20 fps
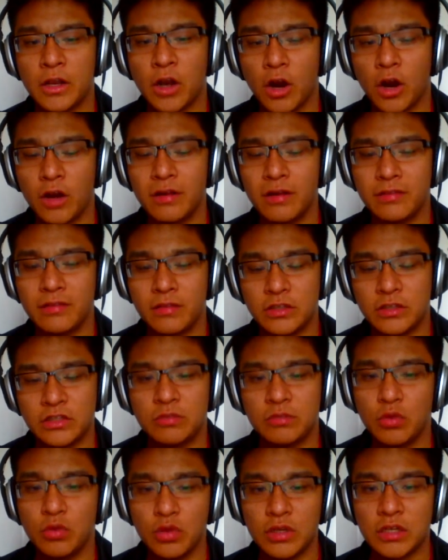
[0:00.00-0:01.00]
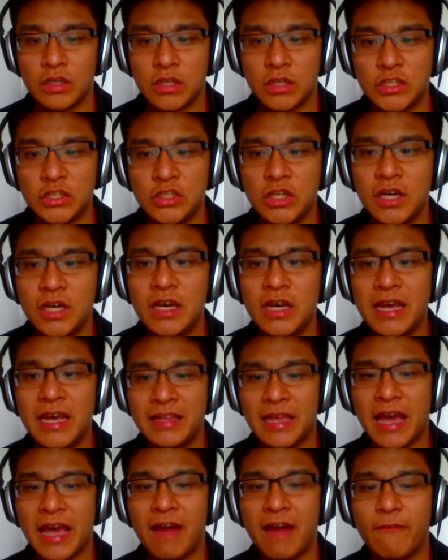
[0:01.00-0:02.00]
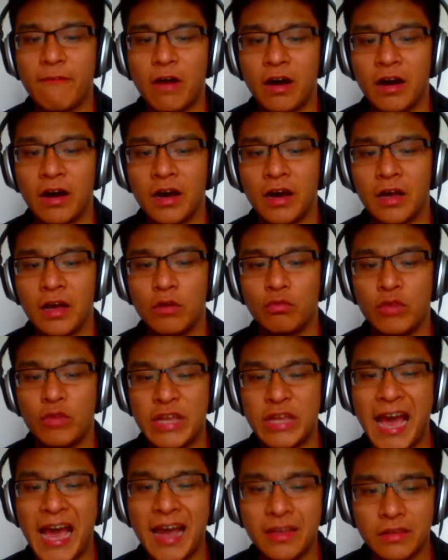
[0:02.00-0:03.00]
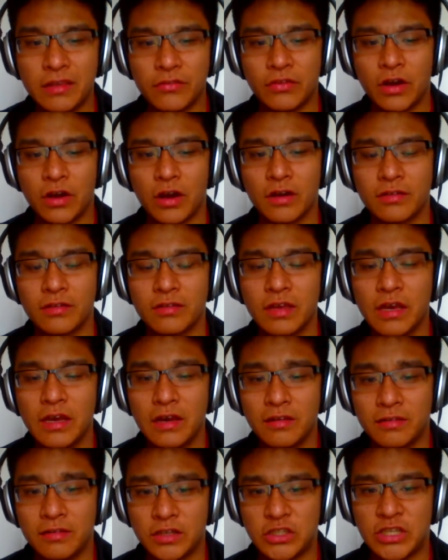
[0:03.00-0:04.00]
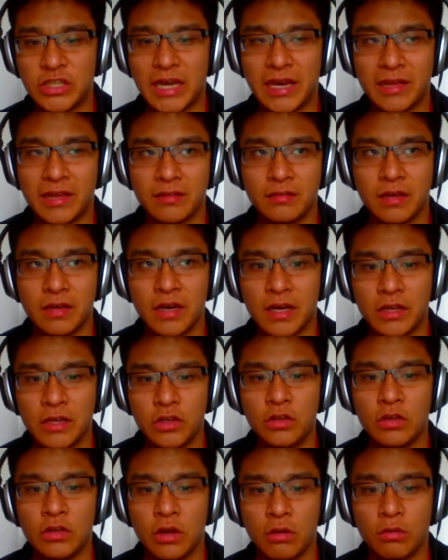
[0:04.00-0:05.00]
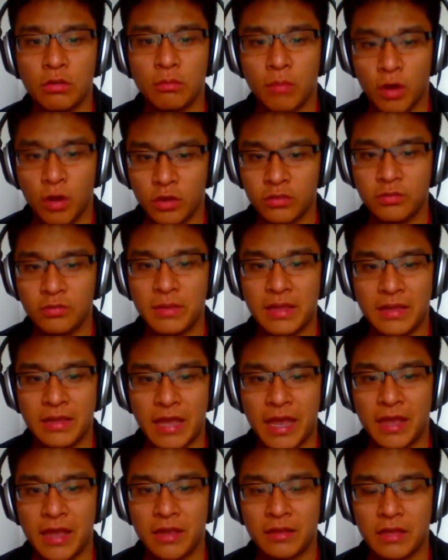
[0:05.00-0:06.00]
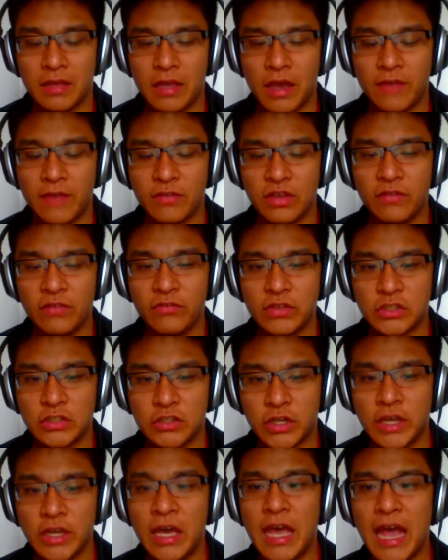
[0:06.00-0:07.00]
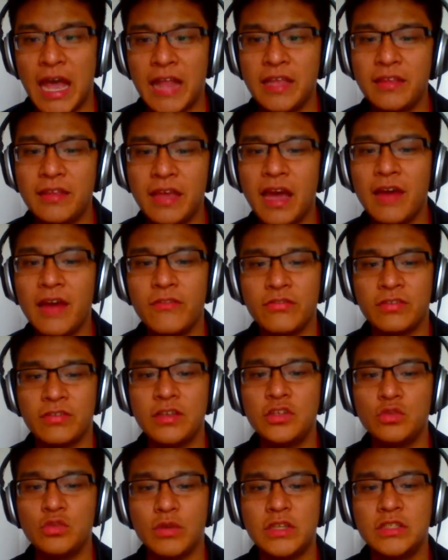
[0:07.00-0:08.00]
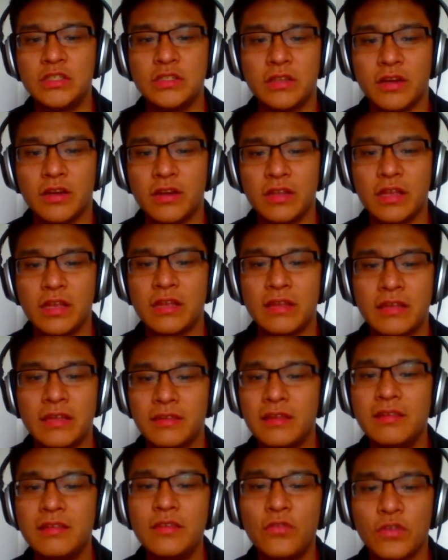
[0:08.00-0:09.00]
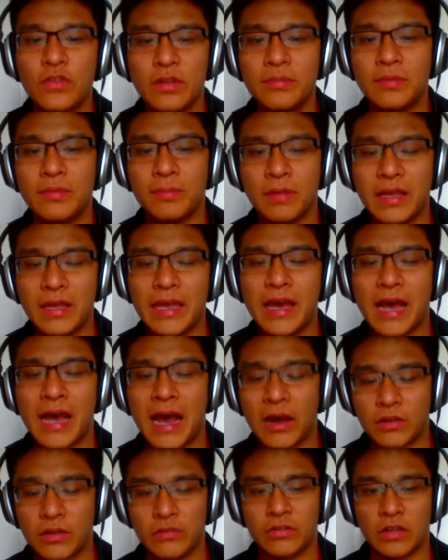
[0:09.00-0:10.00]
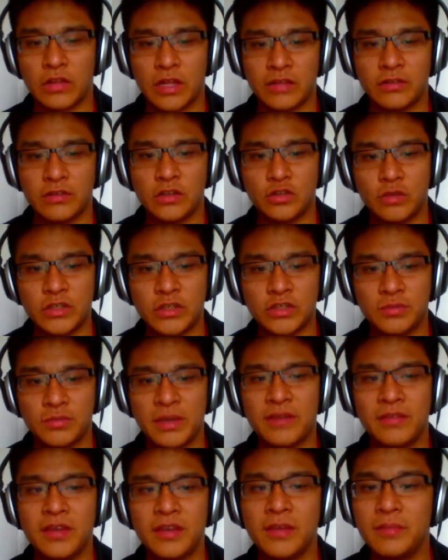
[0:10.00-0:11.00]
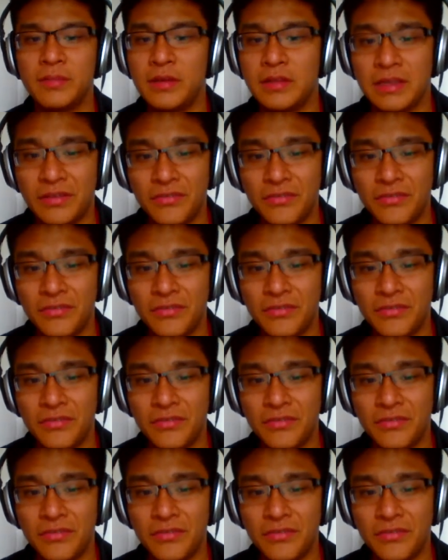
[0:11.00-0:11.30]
cards such as Moon Glacia. They have reactive cards such as marksman and heavy infantry, and then they have situations there. It's easy for them to play out of a lot of situations because they can be